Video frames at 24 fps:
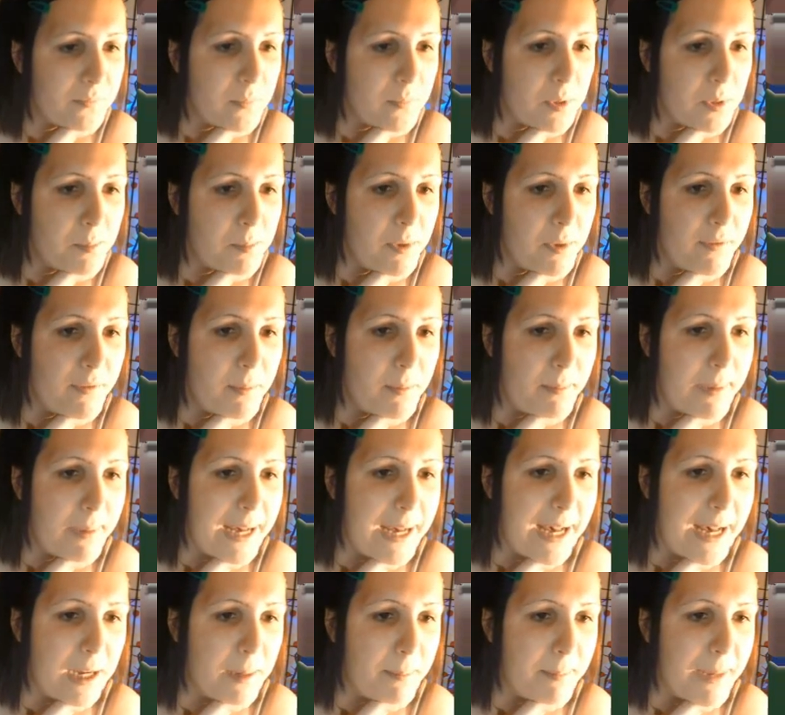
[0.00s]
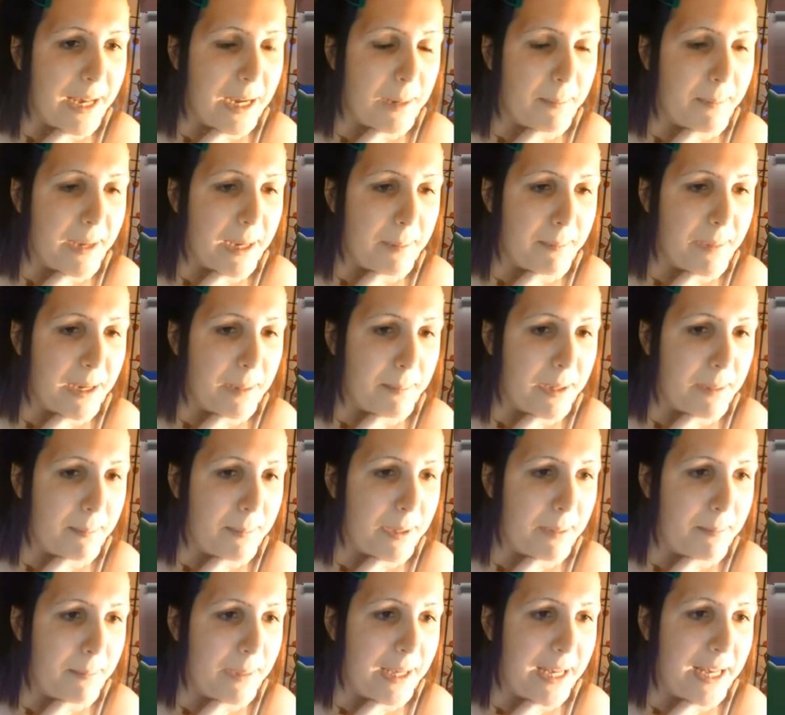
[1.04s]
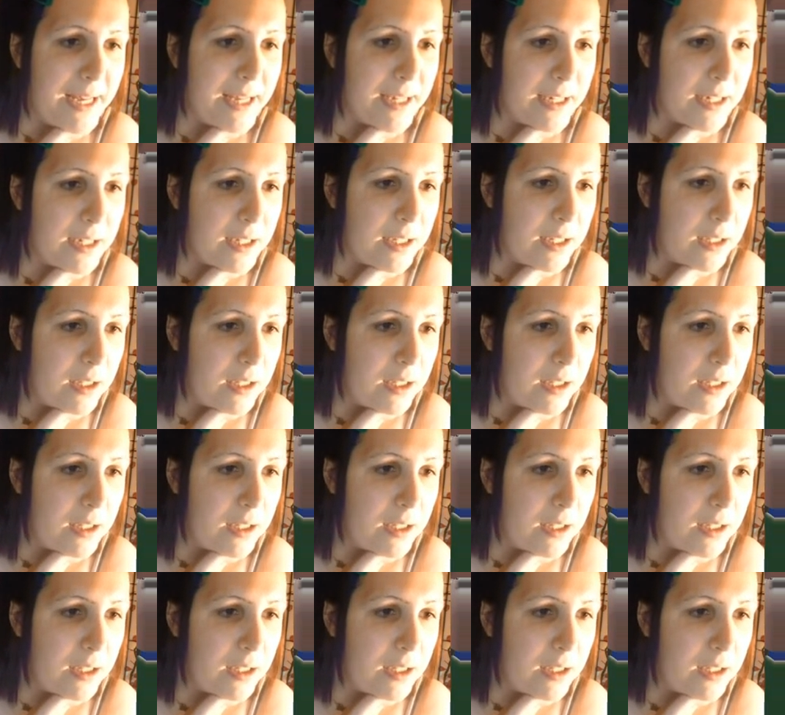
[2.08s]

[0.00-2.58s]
Let's move it back, back, back, back, back, back, back.